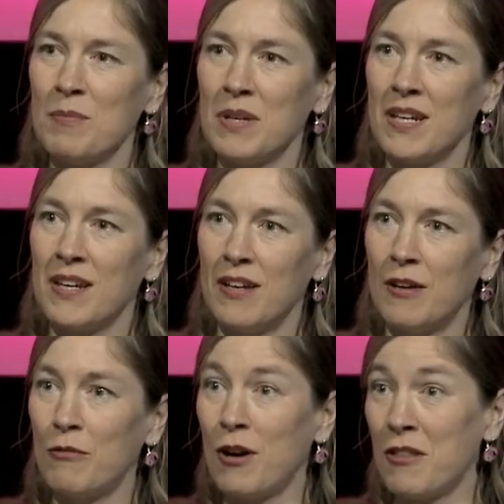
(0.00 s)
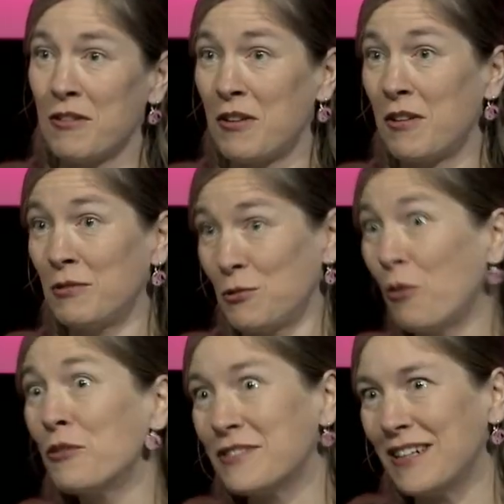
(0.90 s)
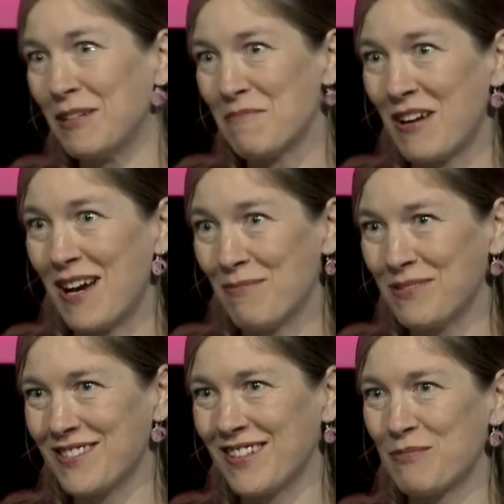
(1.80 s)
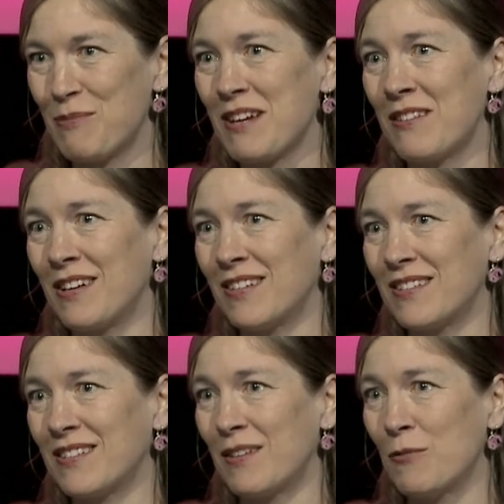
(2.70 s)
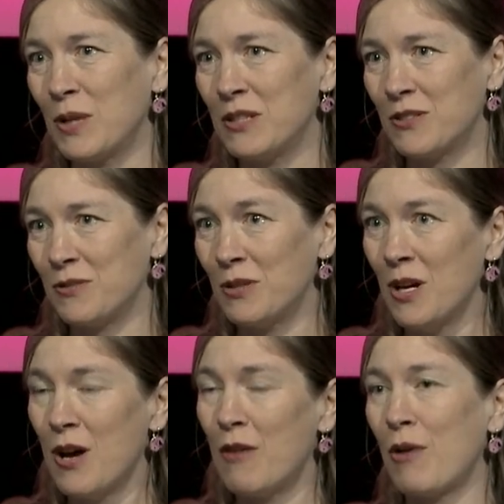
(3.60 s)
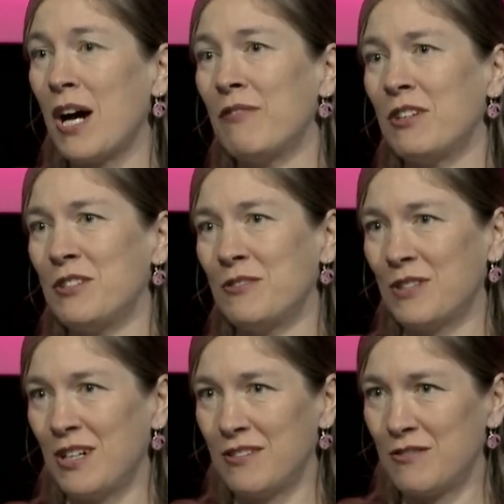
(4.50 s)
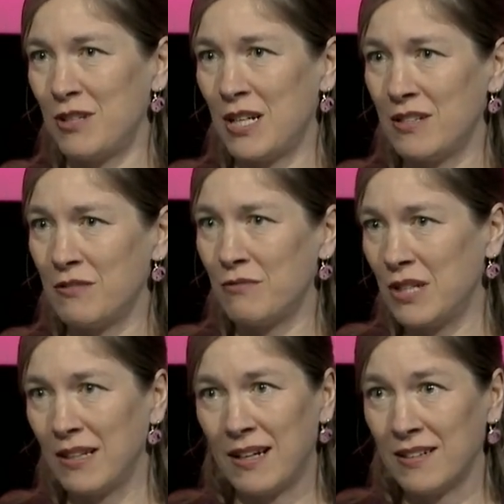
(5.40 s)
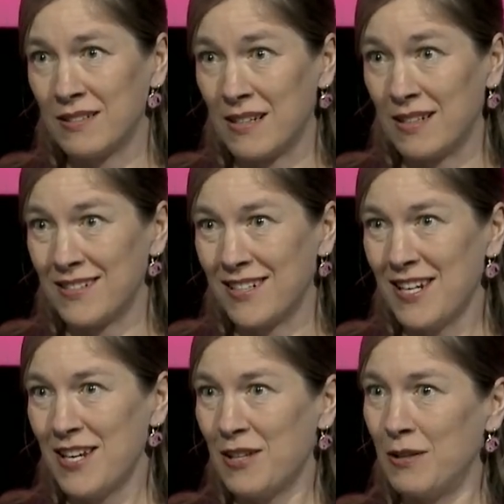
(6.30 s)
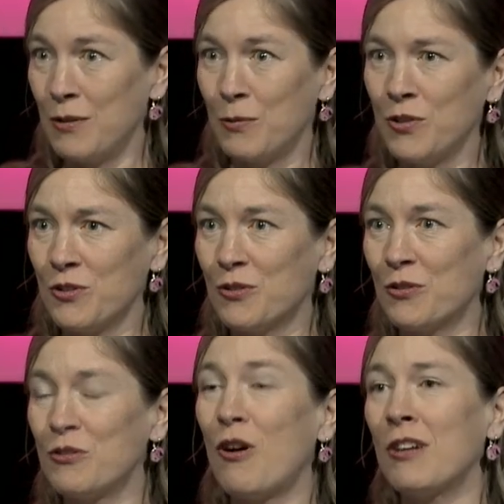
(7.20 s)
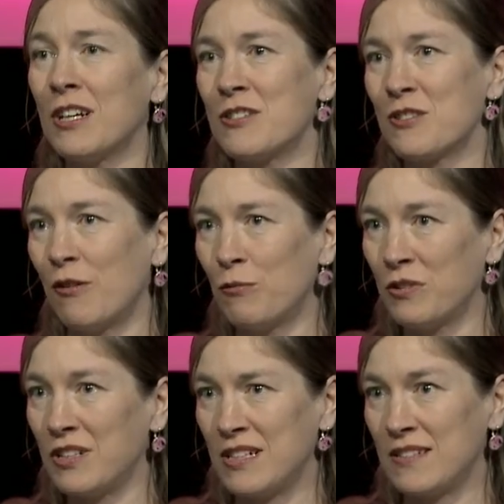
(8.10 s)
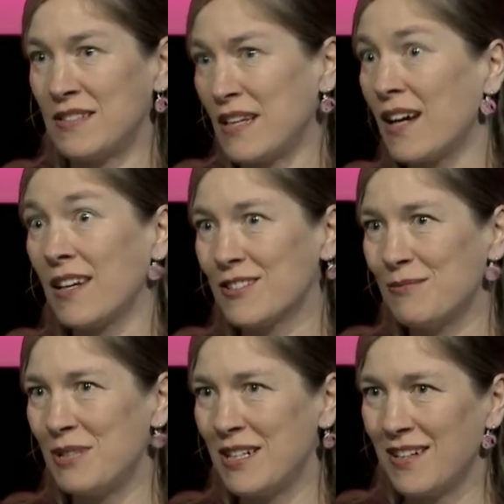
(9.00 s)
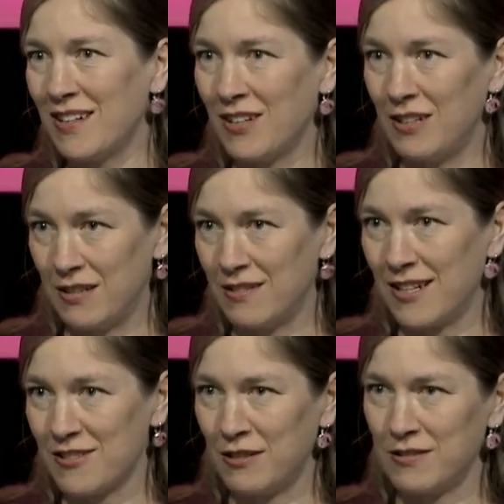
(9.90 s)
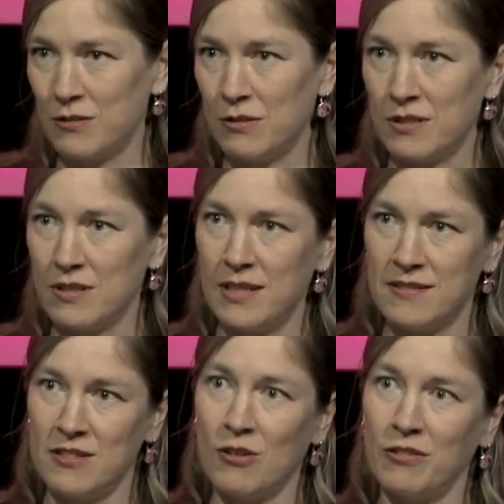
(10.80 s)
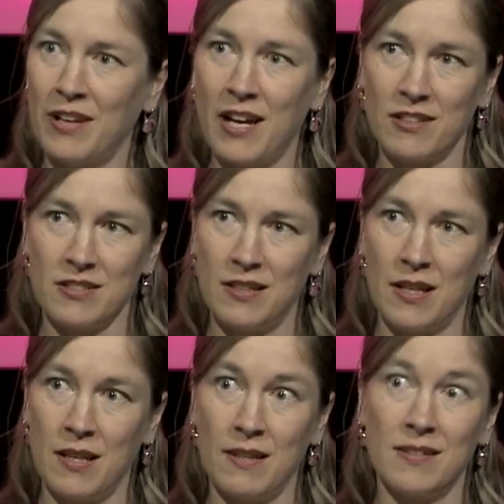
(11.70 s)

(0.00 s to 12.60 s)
be a rather daunting, perhaps, experience when you arrive in a new country and you realize that your knowledge of what it is like to be an international student is not actually the